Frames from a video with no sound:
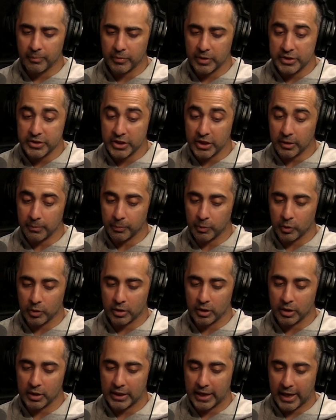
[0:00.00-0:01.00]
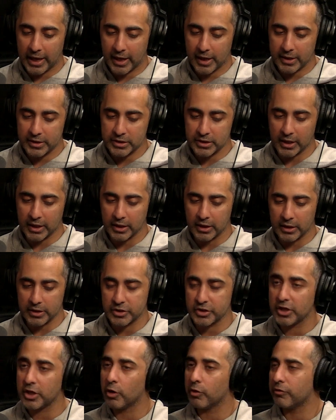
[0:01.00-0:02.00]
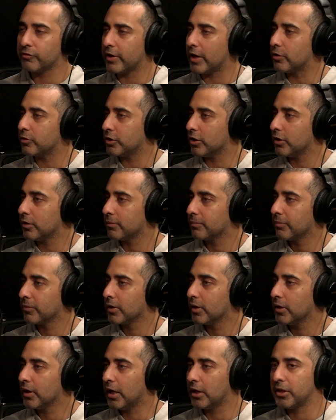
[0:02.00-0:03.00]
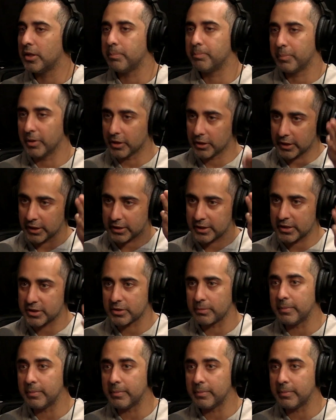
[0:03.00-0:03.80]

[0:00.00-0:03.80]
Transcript: Singapore has like a CEO founder, and they built like this